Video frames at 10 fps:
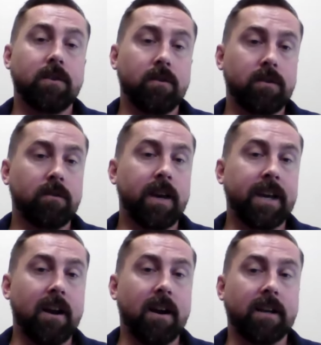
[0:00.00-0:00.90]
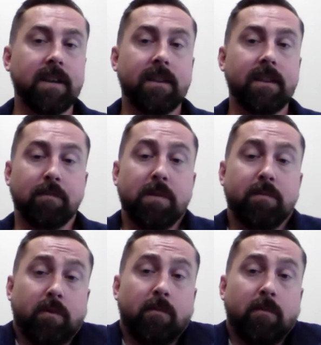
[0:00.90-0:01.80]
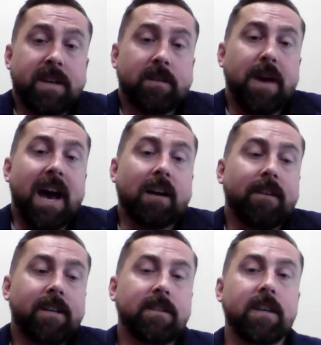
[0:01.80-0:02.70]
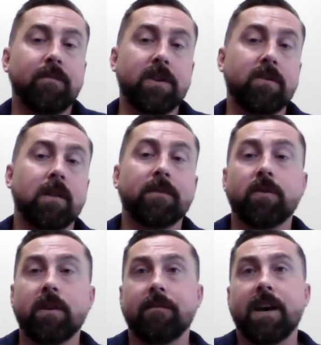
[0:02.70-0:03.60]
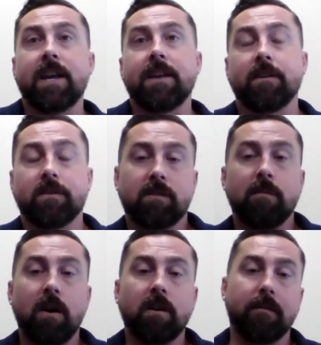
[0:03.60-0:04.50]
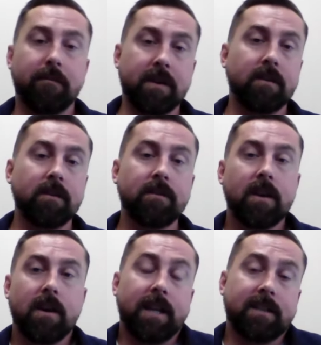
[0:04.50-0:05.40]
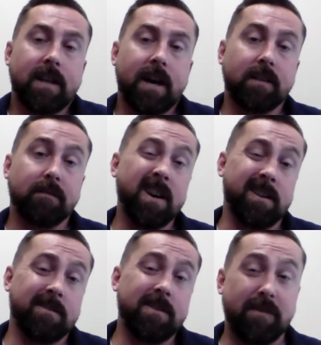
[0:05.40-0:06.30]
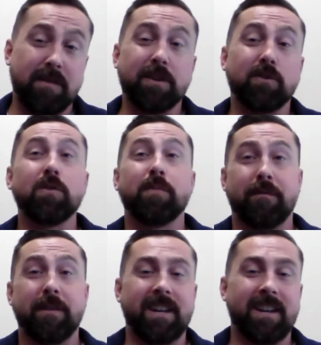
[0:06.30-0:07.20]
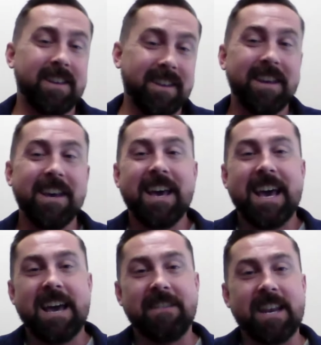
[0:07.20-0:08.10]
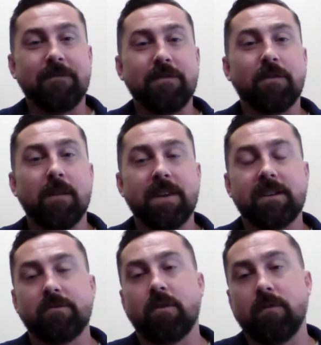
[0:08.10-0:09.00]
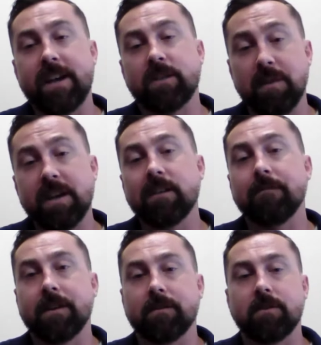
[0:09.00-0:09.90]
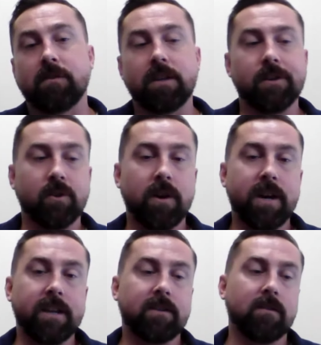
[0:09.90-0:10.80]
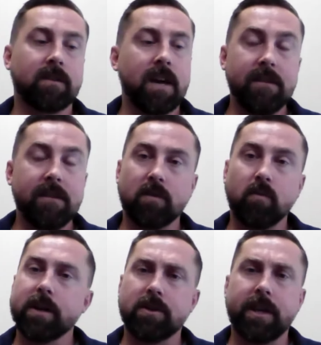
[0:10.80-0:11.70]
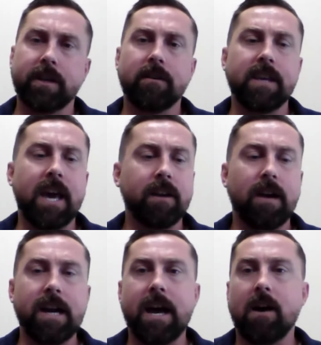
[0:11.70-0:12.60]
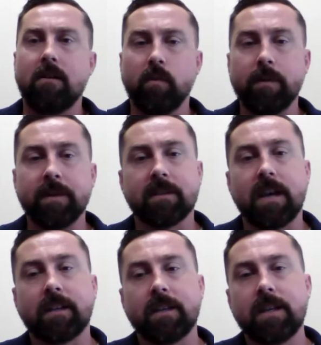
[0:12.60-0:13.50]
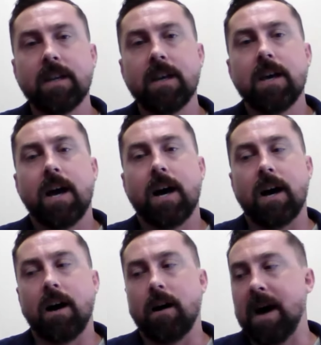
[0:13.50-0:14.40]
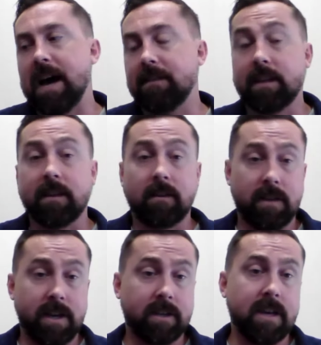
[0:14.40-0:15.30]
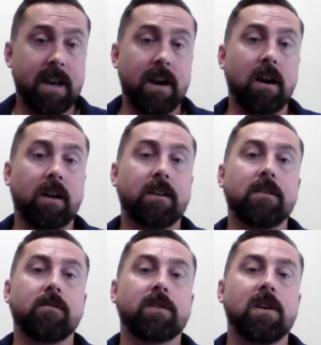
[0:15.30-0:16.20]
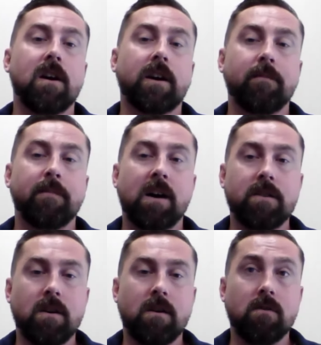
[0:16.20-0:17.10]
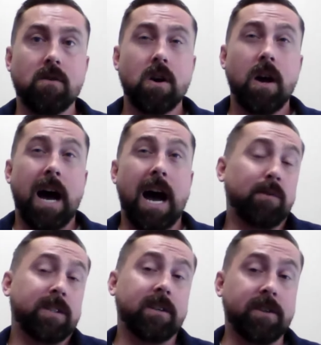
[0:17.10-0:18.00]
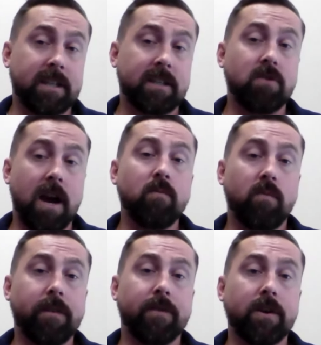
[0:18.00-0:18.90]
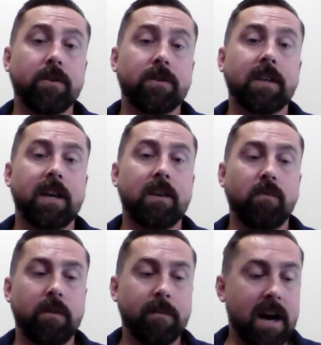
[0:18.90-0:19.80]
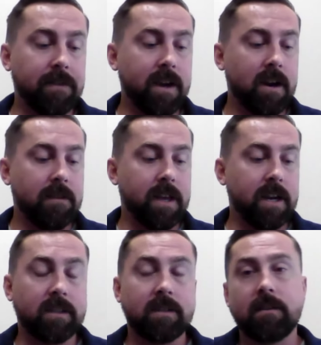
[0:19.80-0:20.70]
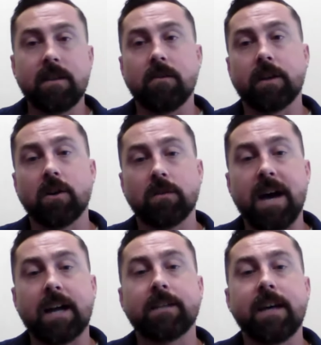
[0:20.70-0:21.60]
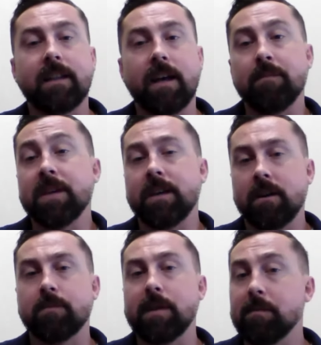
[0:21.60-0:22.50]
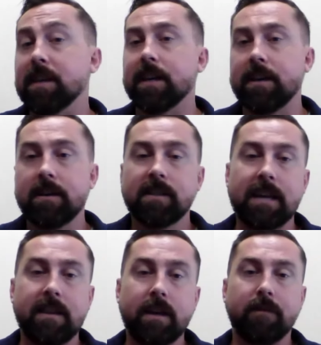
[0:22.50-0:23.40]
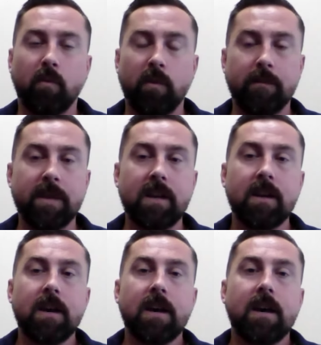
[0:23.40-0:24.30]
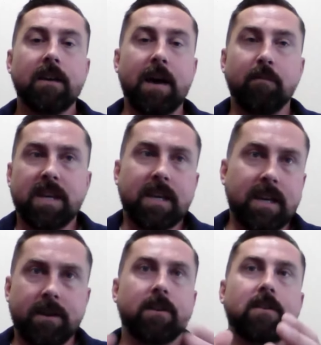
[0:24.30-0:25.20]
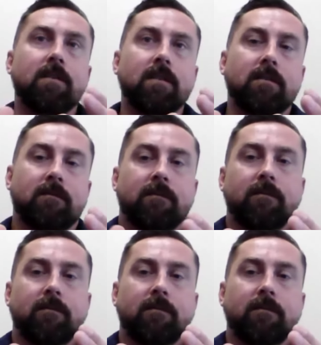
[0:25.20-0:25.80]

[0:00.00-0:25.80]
due to, like Eric said, like people miss pack racing. And when you come to an event and there's smaller fields, it's not as fun. You have to be super fit. And then if you come into a race with bigger fields, you can enjoy it. So it's kind of this weird chicken or the egg right now in women's cycling. I think the clinics that Eric, you know, was talking about, you know, I would suggest trying one of those and getting women out there. And then it's, you know, it goes back to that let beginners be beginners. I think for women, that beginner